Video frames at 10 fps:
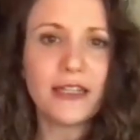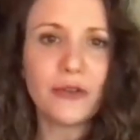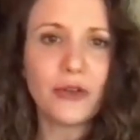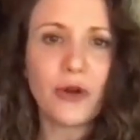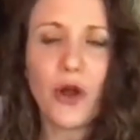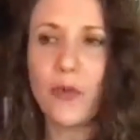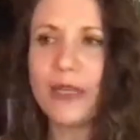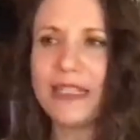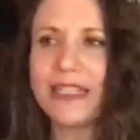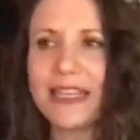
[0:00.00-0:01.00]
or you're
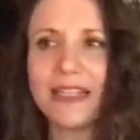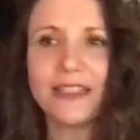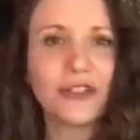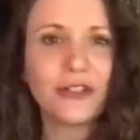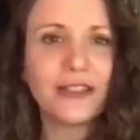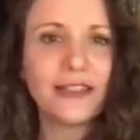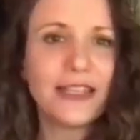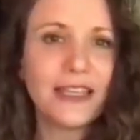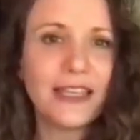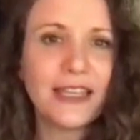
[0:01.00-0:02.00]
hoping to get a certain
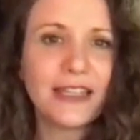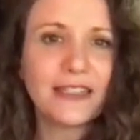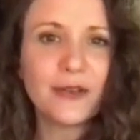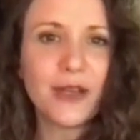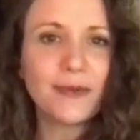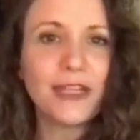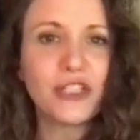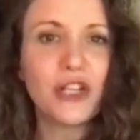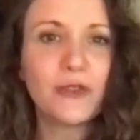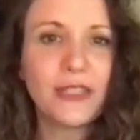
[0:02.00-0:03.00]
thing, and sometimes that
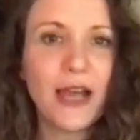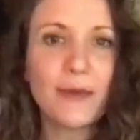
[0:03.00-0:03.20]
shows up.